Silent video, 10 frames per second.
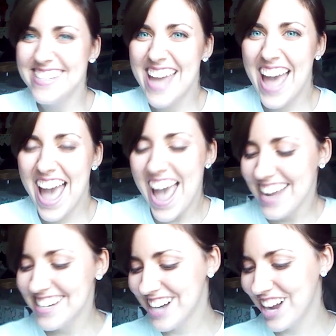
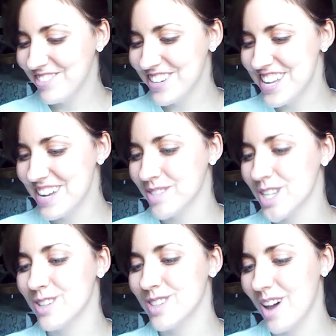Yay, John Williams,
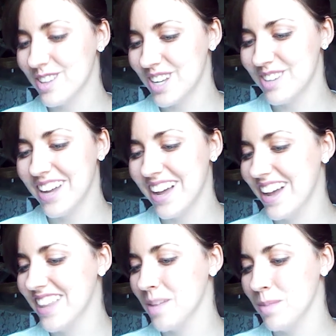who's also
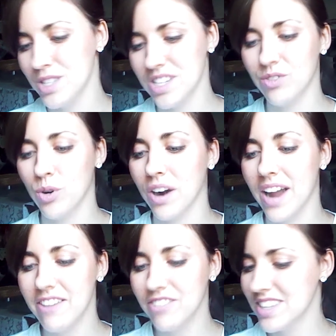done the music for
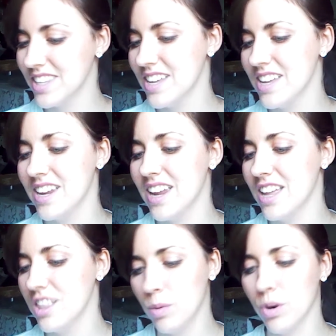everything
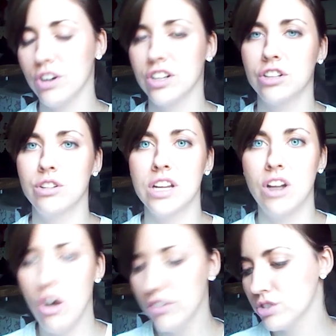in the world, including
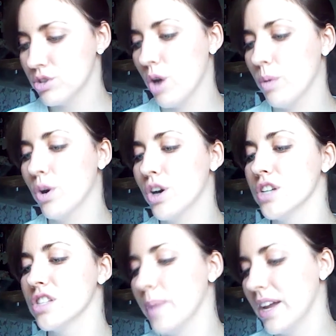all the Star
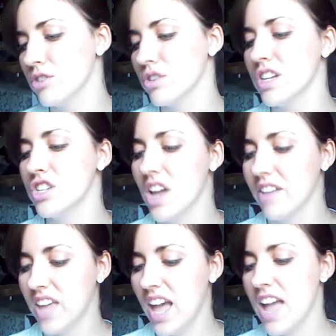Wars, The Patriot,
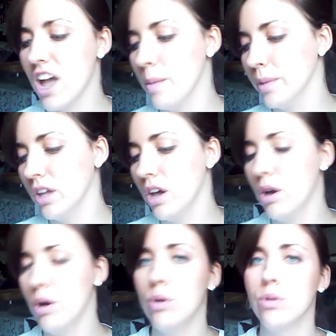JFK, Home
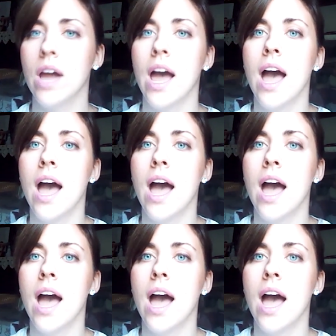Alone,